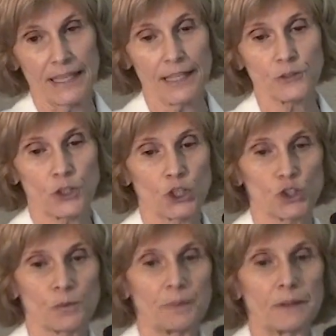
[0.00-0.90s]
by
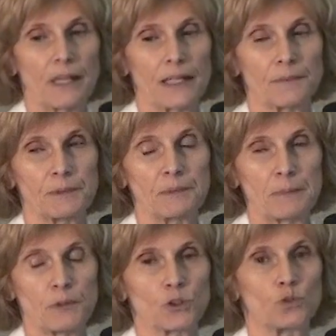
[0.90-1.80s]
agriculture pe uh,
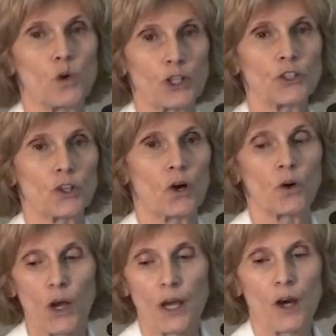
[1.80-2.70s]
people who want to
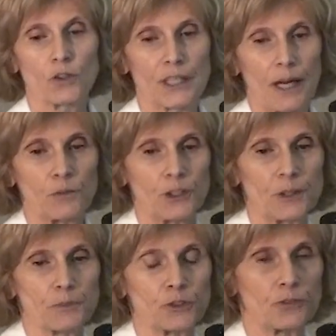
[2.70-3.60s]
know, okay, I
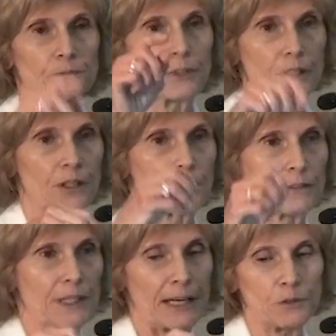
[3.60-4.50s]
want to improve,
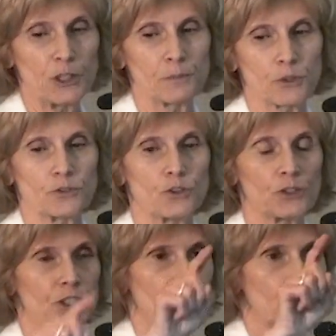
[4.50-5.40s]
uh, I want to improve
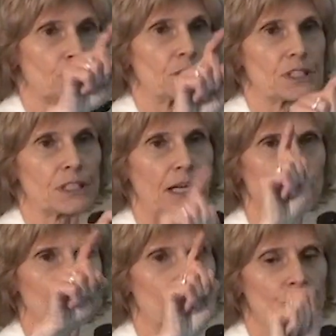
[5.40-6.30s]
nutrition through this.
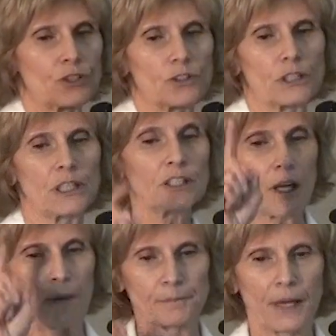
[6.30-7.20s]
I'll choose the, the
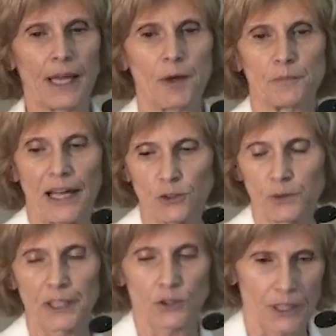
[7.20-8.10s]
income
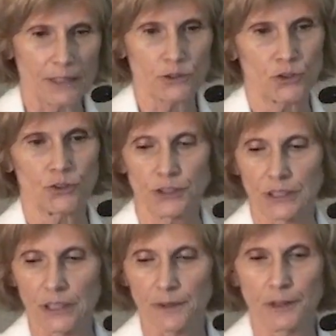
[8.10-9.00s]
pathway or I'll choose
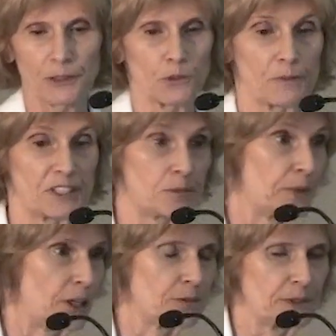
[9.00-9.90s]
the uh, women's
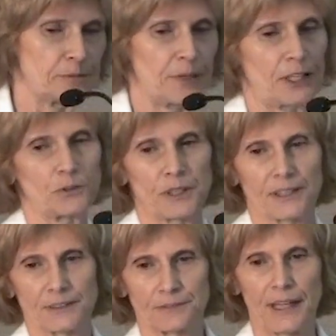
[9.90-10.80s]
empowerment
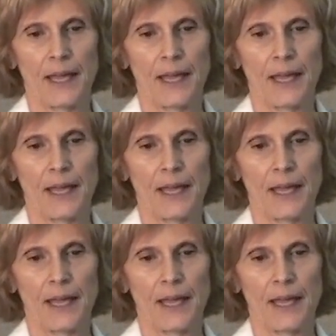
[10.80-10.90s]
pathway.